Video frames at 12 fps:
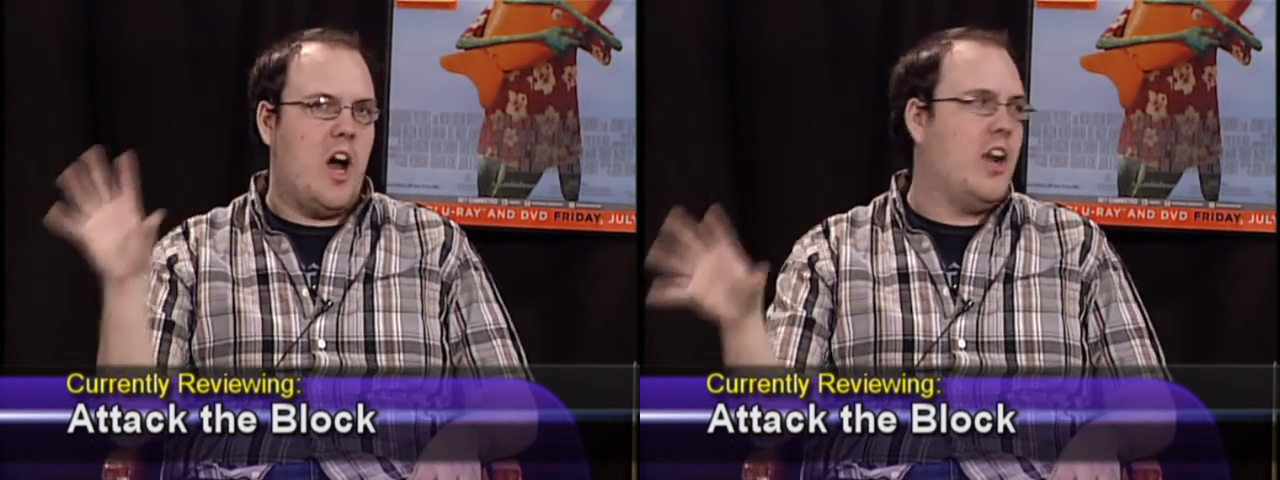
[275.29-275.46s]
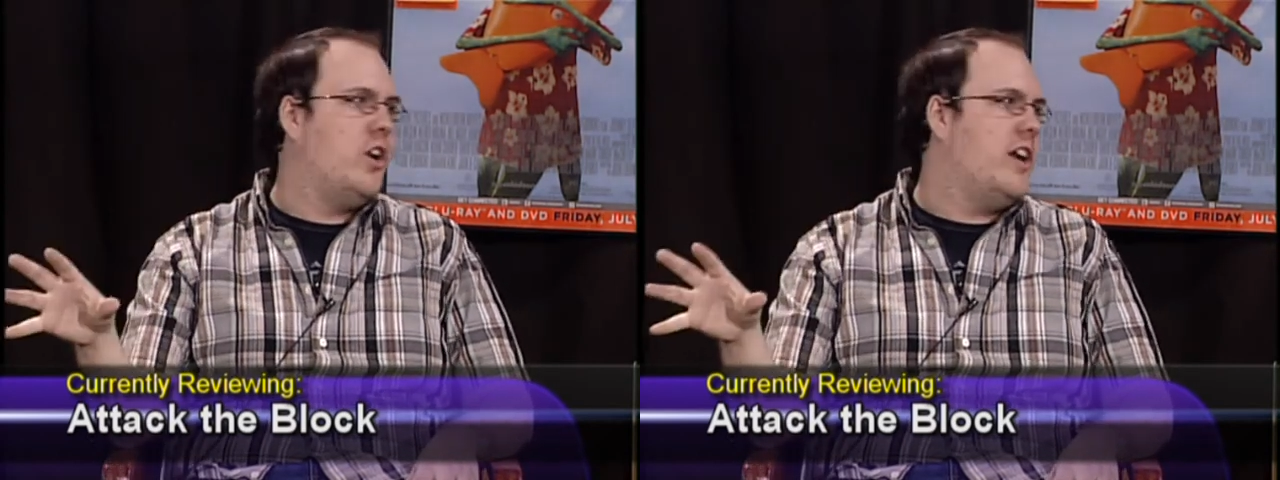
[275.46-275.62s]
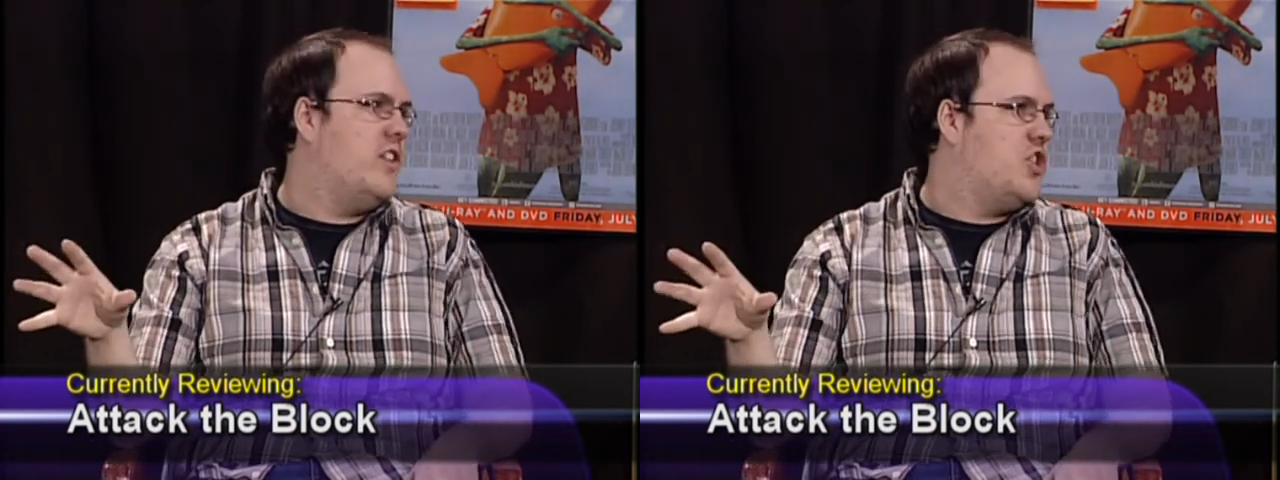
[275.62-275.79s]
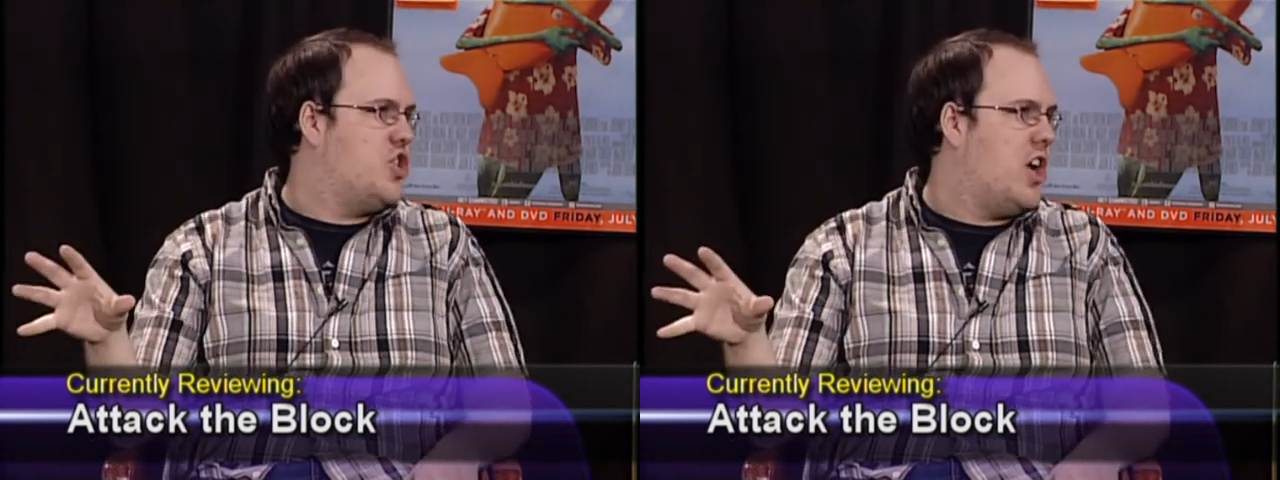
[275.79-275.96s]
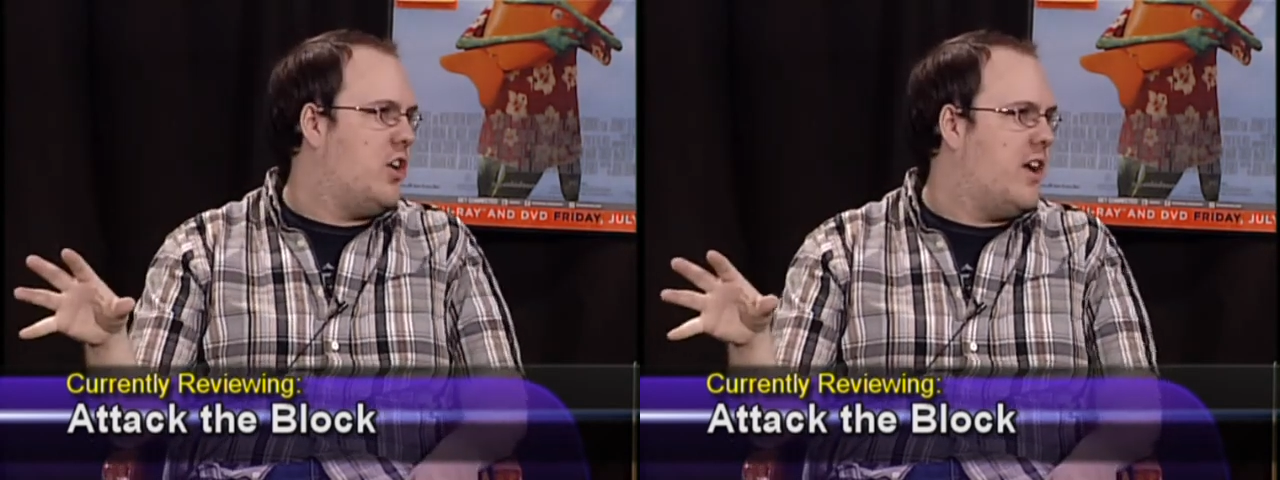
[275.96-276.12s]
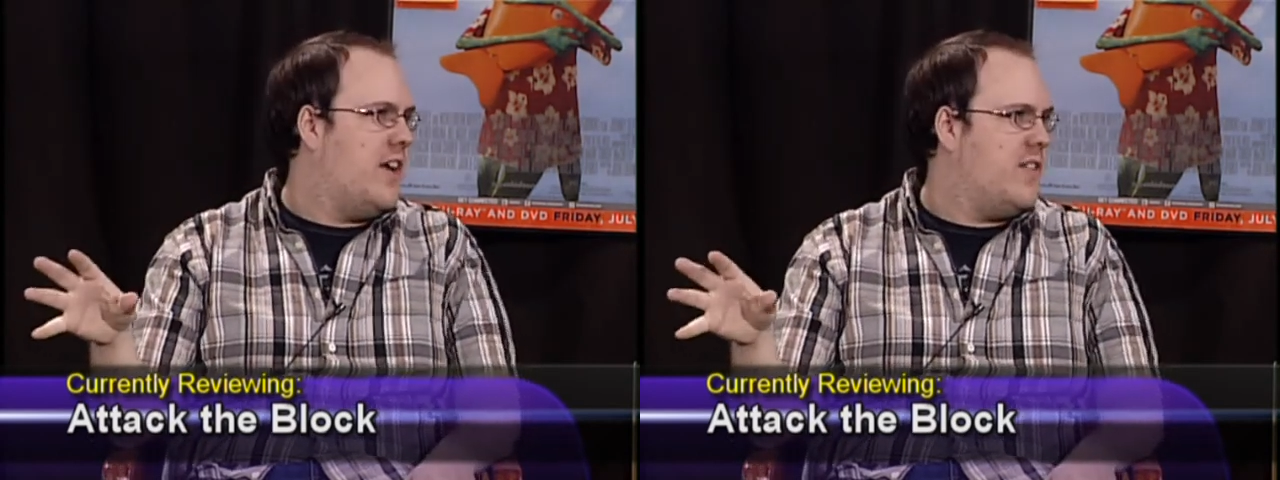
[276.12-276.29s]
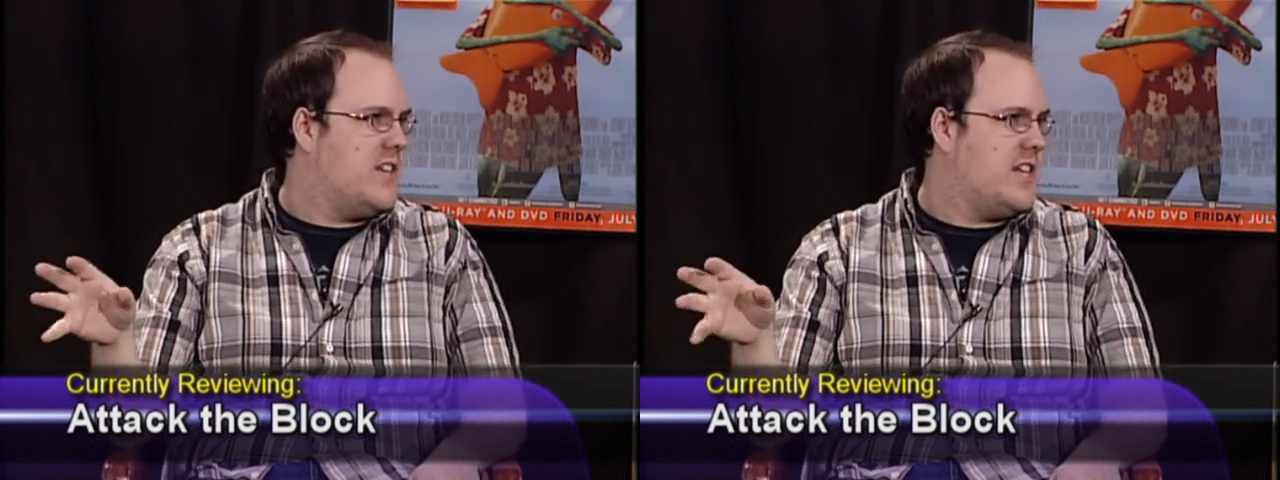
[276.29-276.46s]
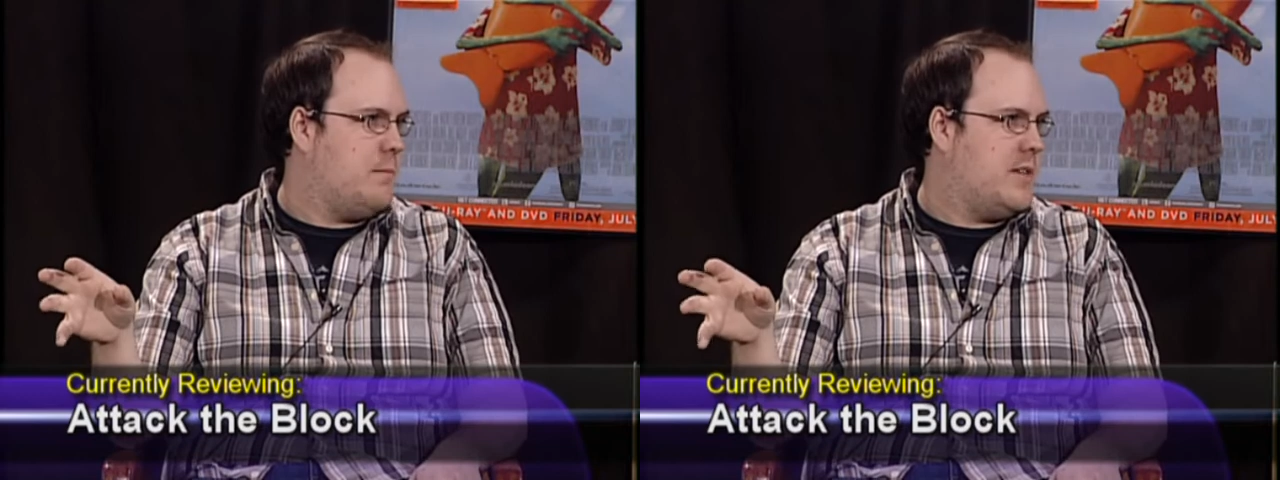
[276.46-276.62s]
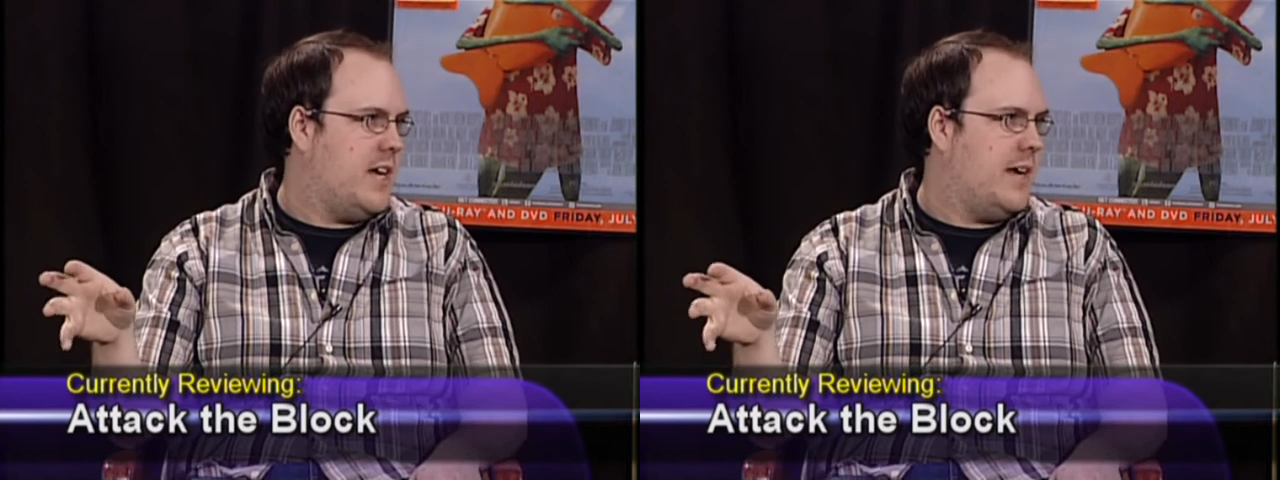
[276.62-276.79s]
honoring the genre at the
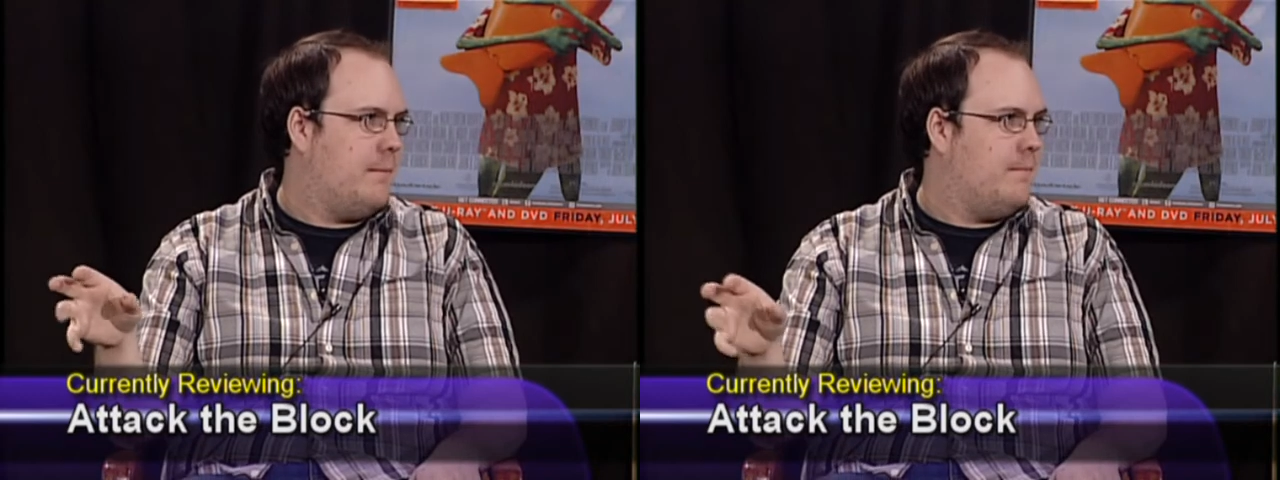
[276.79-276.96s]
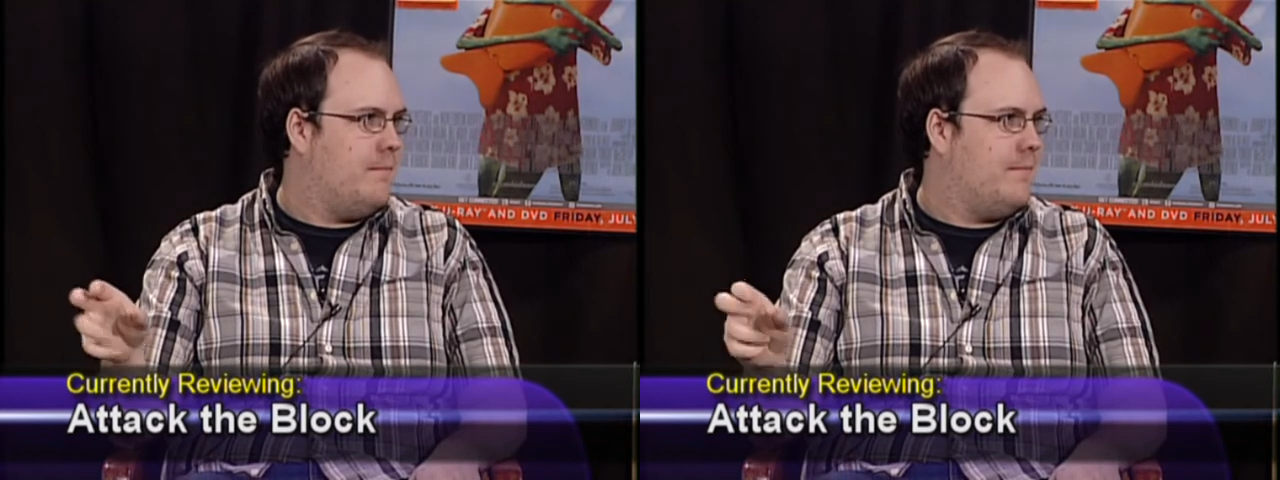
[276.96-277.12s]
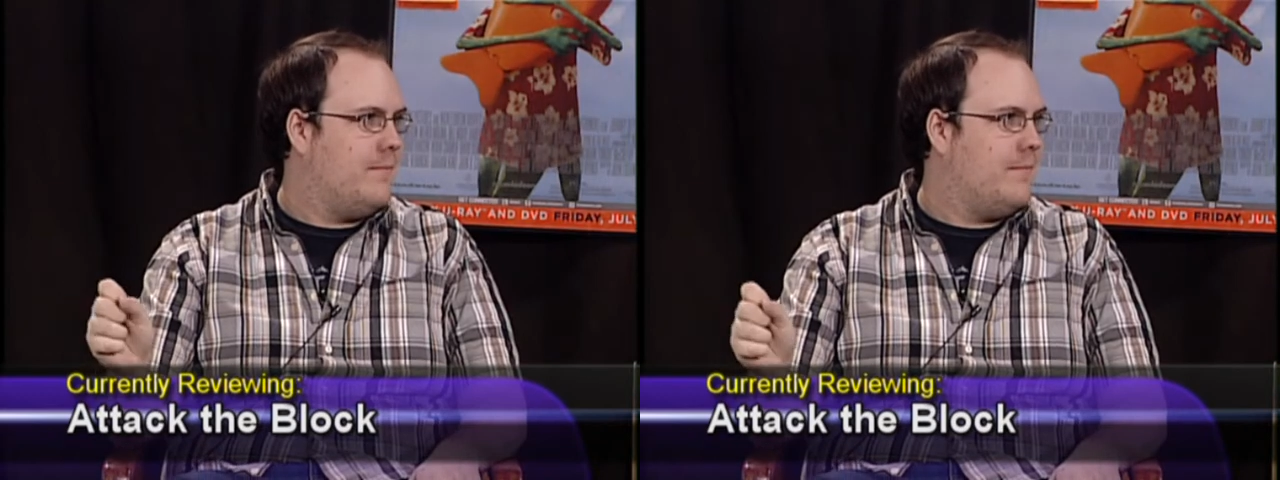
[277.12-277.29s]
same time.